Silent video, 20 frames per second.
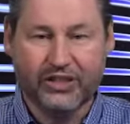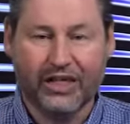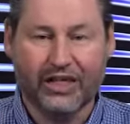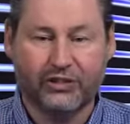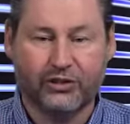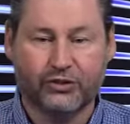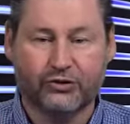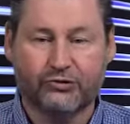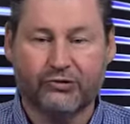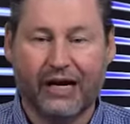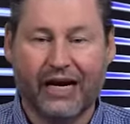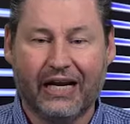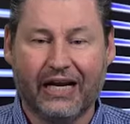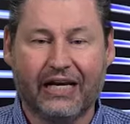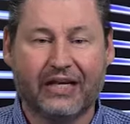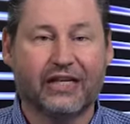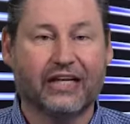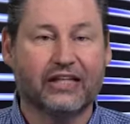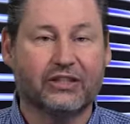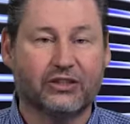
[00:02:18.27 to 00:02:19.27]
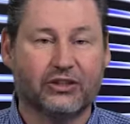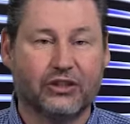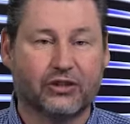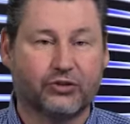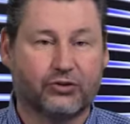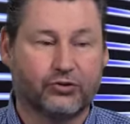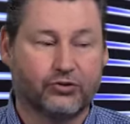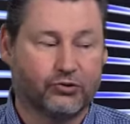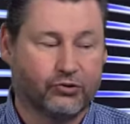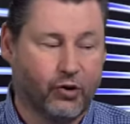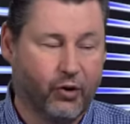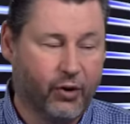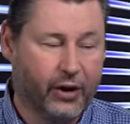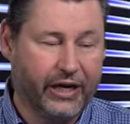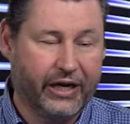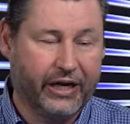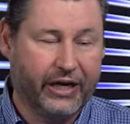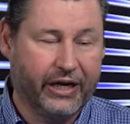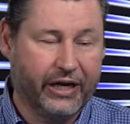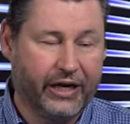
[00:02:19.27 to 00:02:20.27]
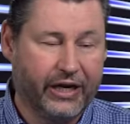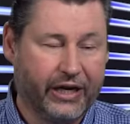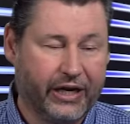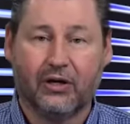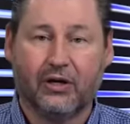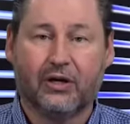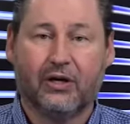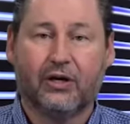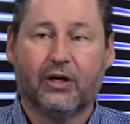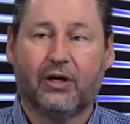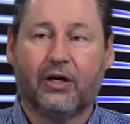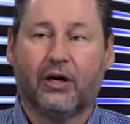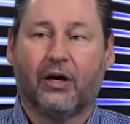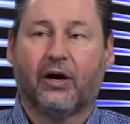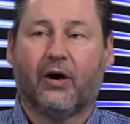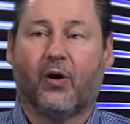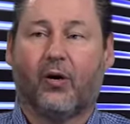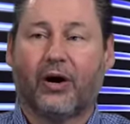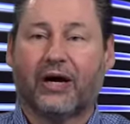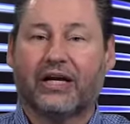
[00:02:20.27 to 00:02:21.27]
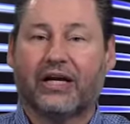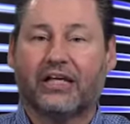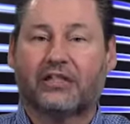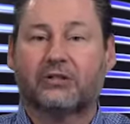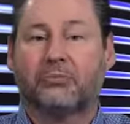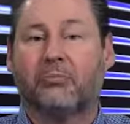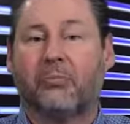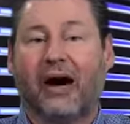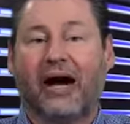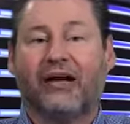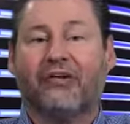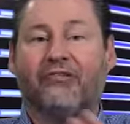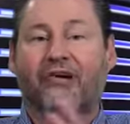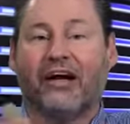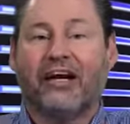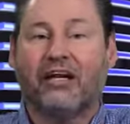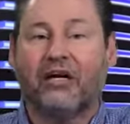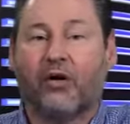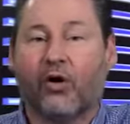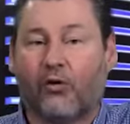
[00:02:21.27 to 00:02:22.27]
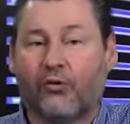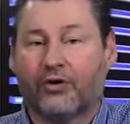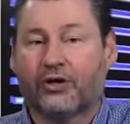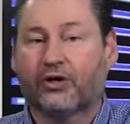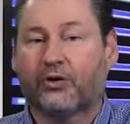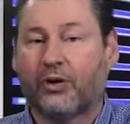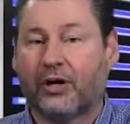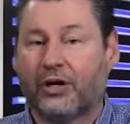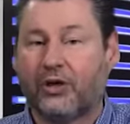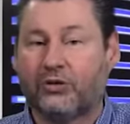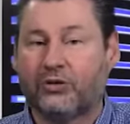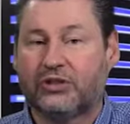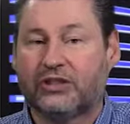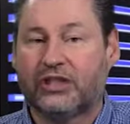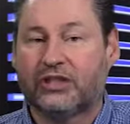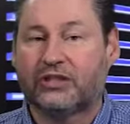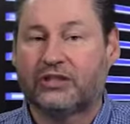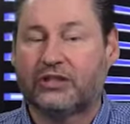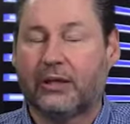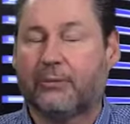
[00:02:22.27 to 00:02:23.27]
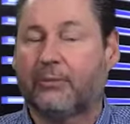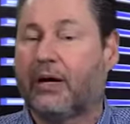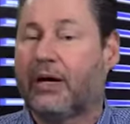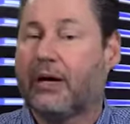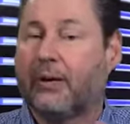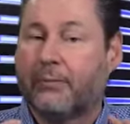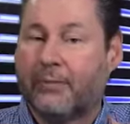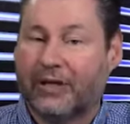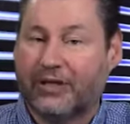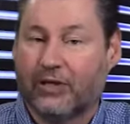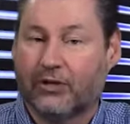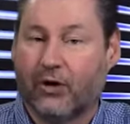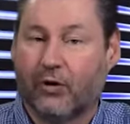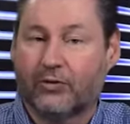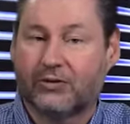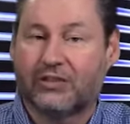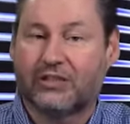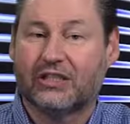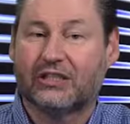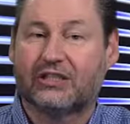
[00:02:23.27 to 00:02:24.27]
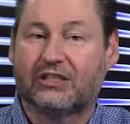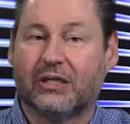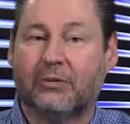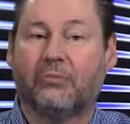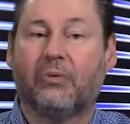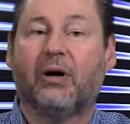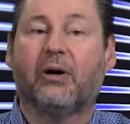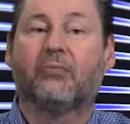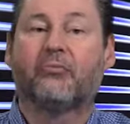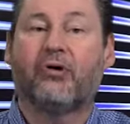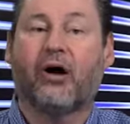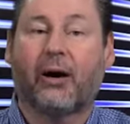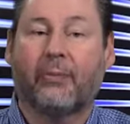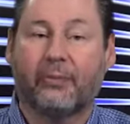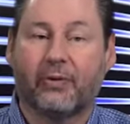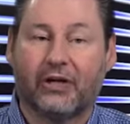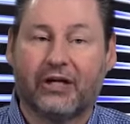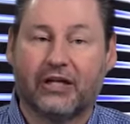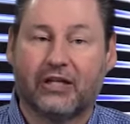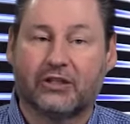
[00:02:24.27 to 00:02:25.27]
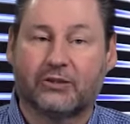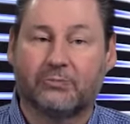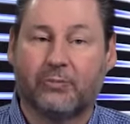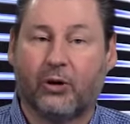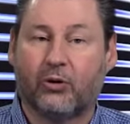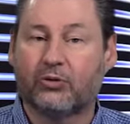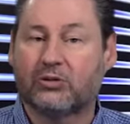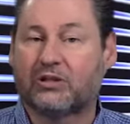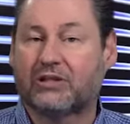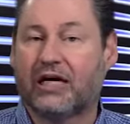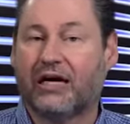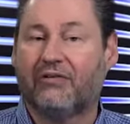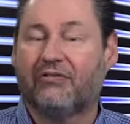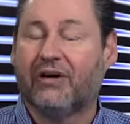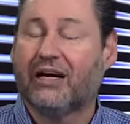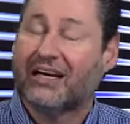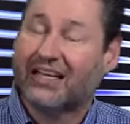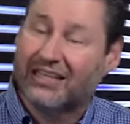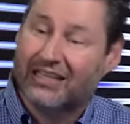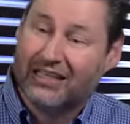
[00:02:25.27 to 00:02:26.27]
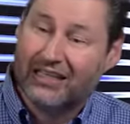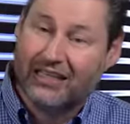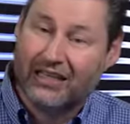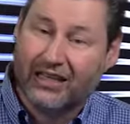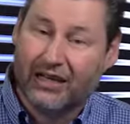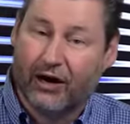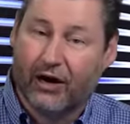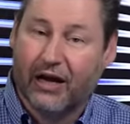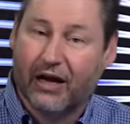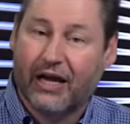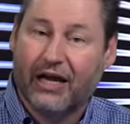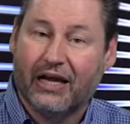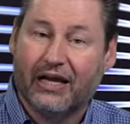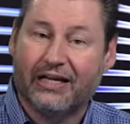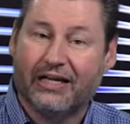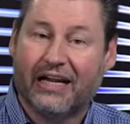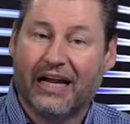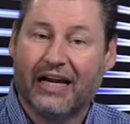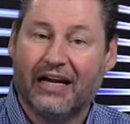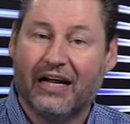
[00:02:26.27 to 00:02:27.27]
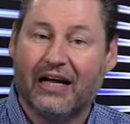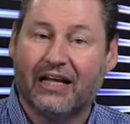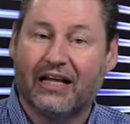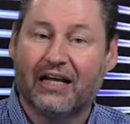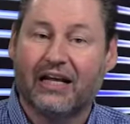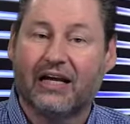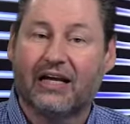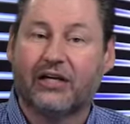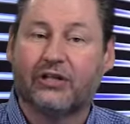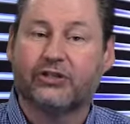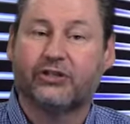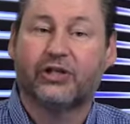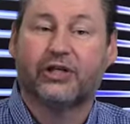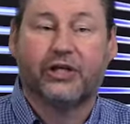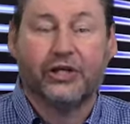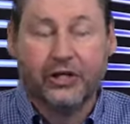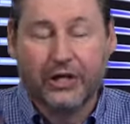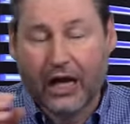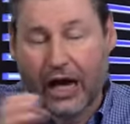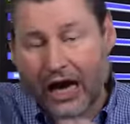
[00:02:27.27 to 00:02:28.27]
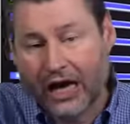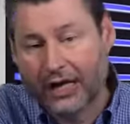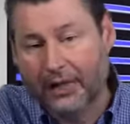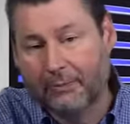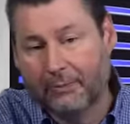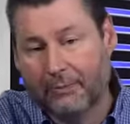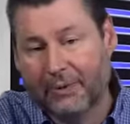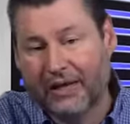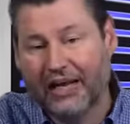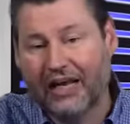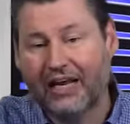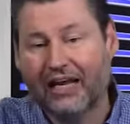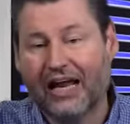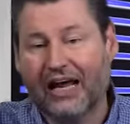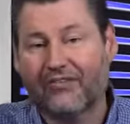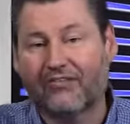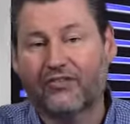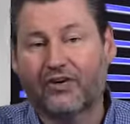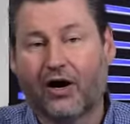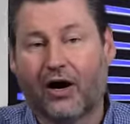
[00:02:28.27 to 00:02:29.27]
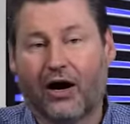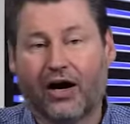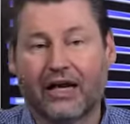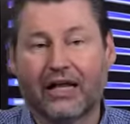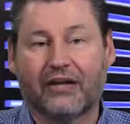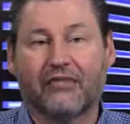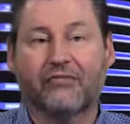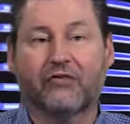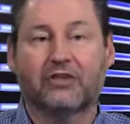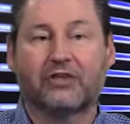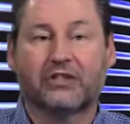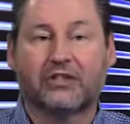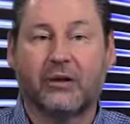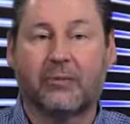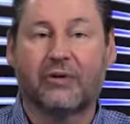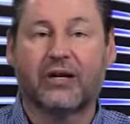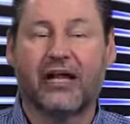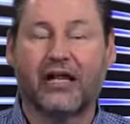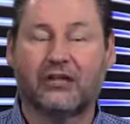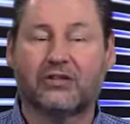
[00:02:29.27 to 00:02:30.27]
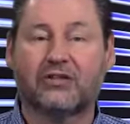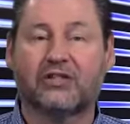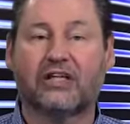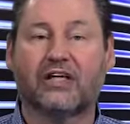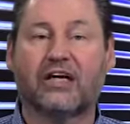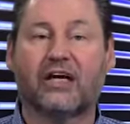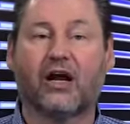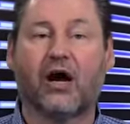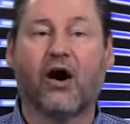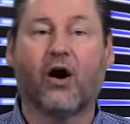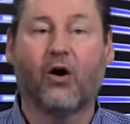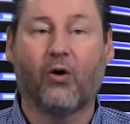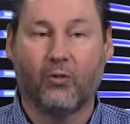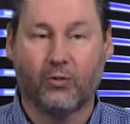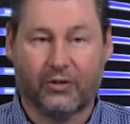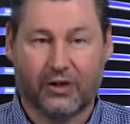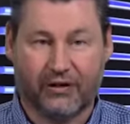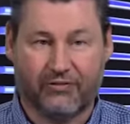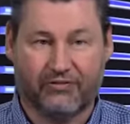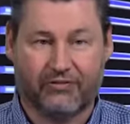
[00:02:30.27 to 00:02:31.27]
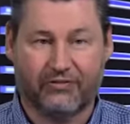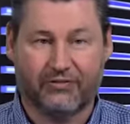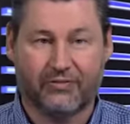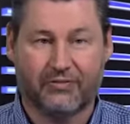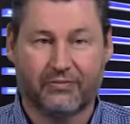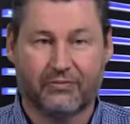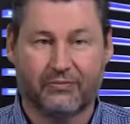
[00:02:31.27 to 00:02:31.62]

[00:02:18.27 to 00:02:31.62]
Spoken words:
gets shredded, gets destroyed, or it gets migrated over to a new system, but the old system properly disposed of. The data should not be left on it for someone else to get a hold of.